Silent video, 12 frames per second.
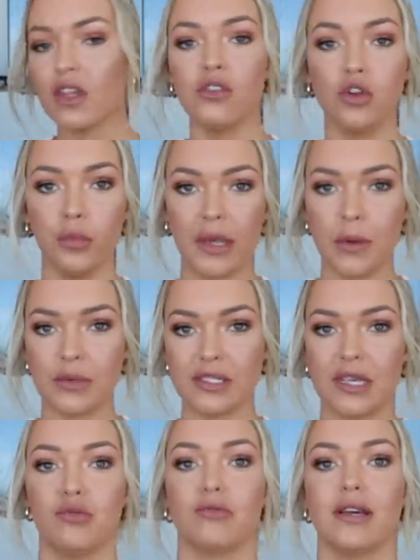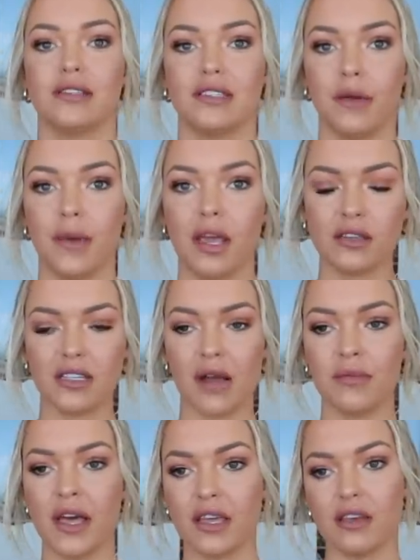not being able to sleep on my stomach, because
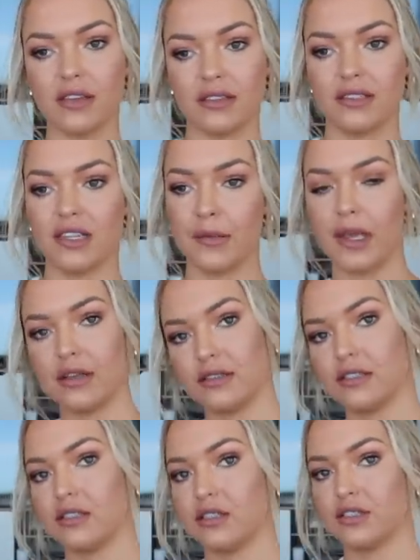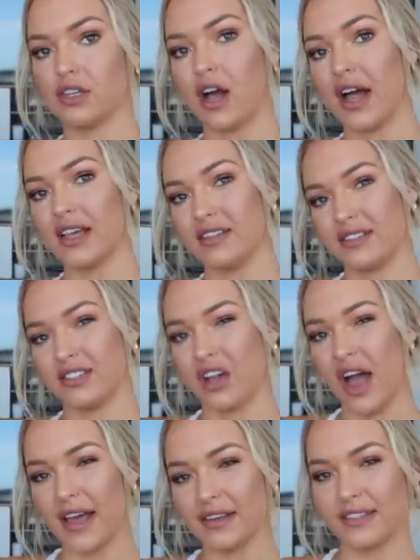I'm like a stomach
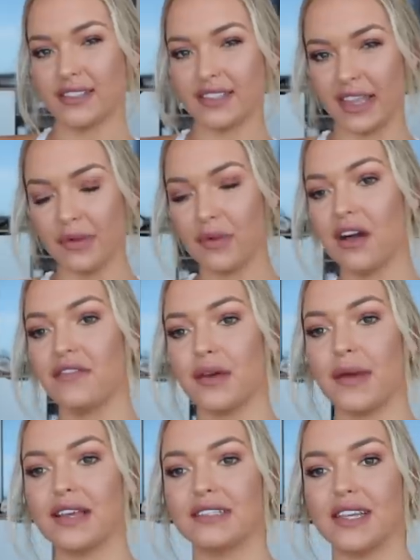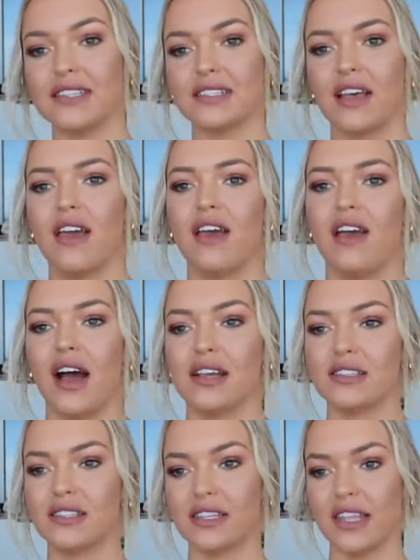side sleeper, if that makes sense.
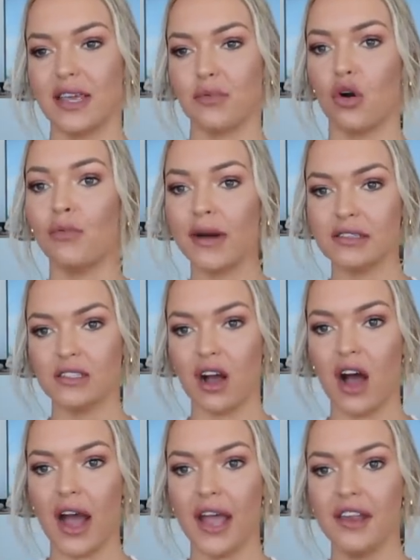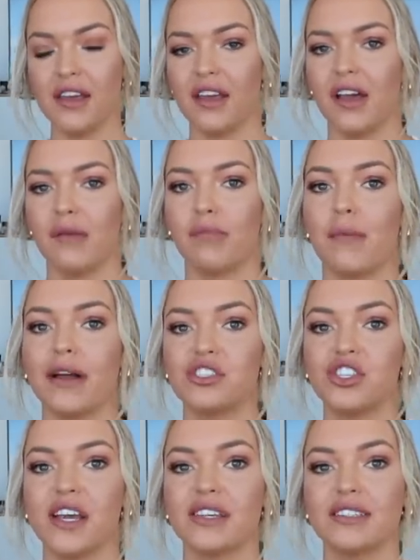I sleep on my side, but my
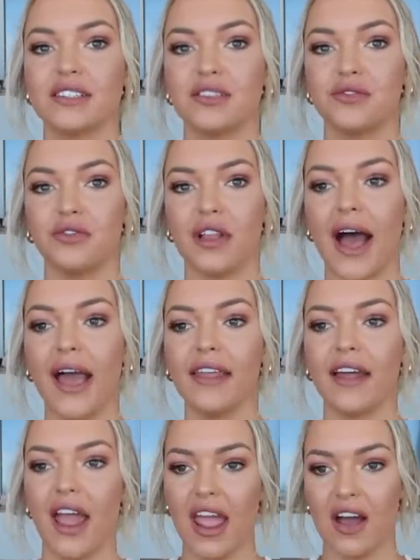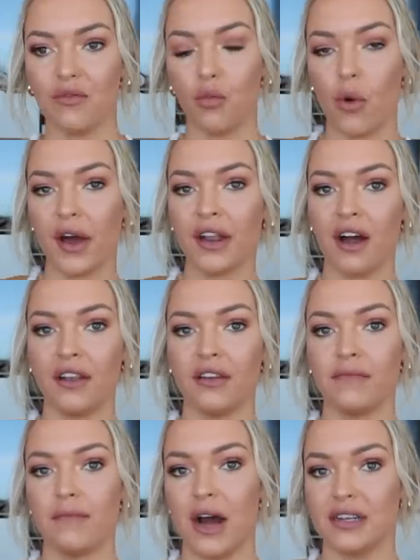chest is flat. I have one
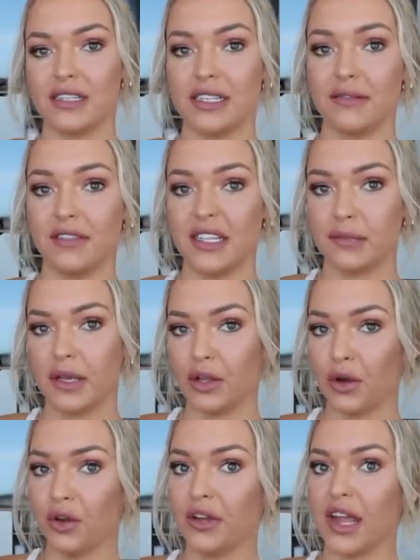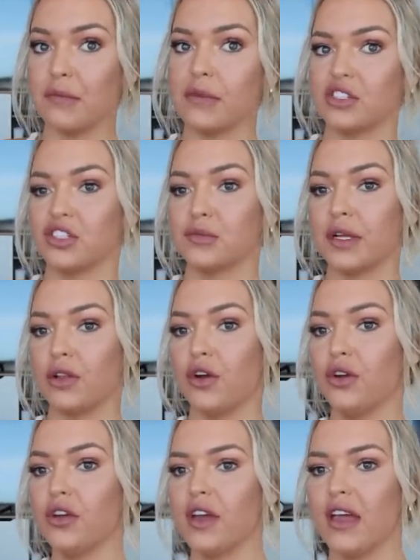under this pillow and Mitch's
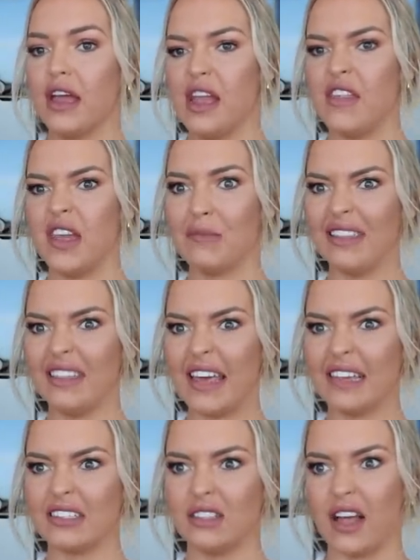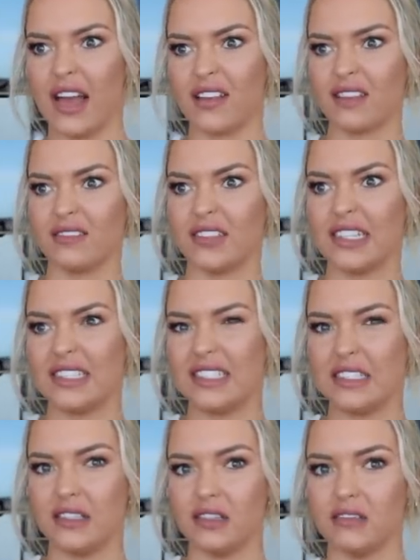pillow, and then my legs are like
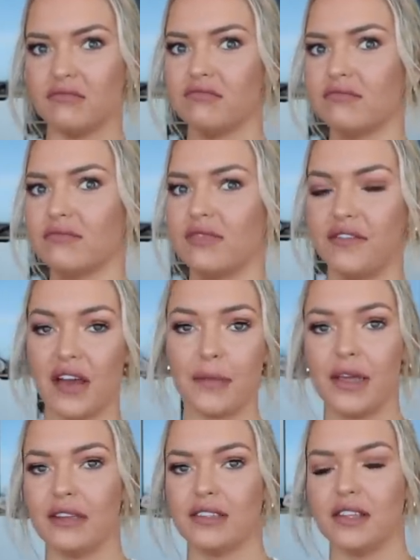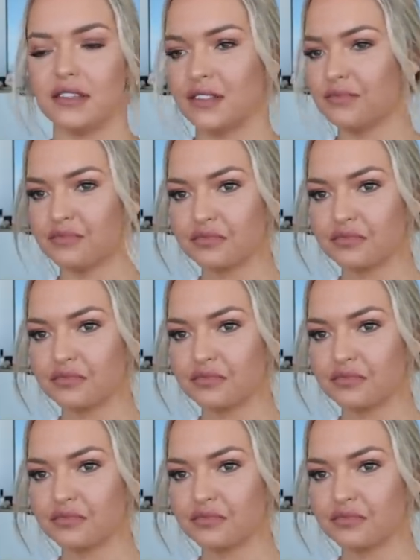scissored, if that makes sense.